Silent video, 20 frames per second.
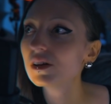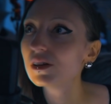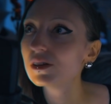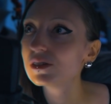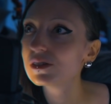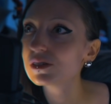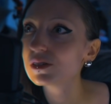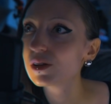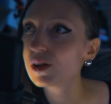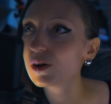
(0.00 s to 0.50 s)

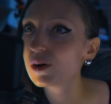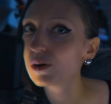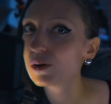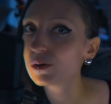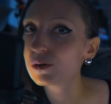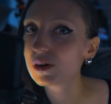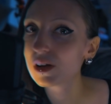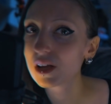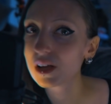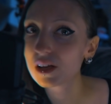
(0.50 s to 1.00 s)

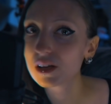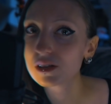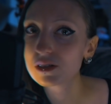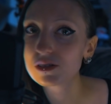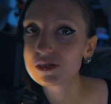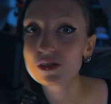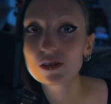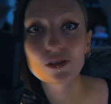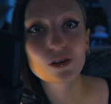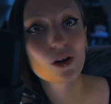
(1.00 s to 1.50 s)
slow
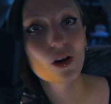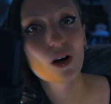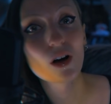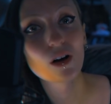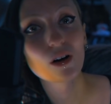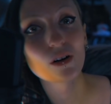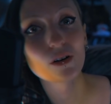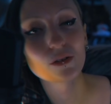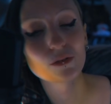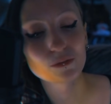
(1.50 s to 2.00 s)
and
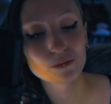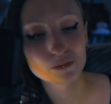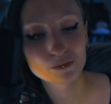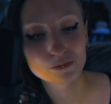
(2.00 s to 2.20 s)
calm.